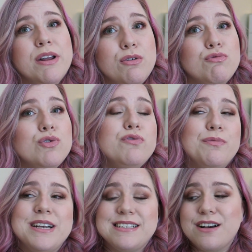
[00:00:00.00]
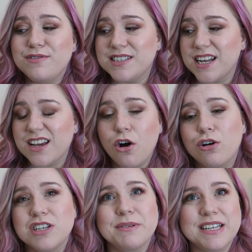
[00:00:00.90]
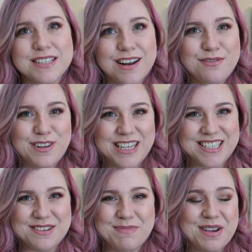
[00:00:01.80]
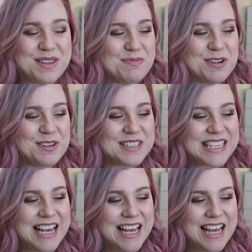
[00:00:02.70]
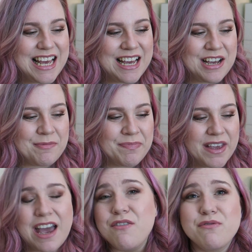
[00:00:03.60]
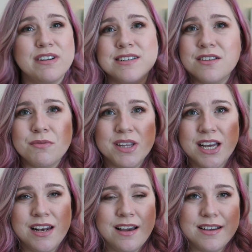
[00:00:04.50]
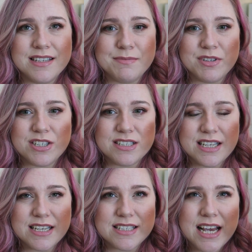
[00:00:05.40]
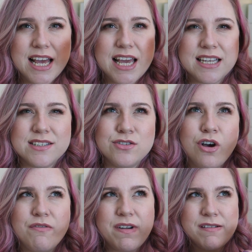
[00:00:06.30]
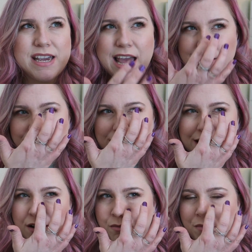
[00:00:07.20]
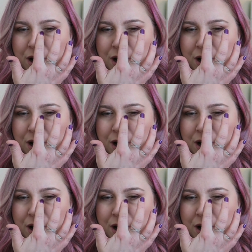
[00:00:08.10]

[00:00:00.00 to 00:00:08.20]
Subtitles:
new rule for myself is that I can't do it until I've finished up my other products. I haven't found another one that I like as much as this. It's not very heavy on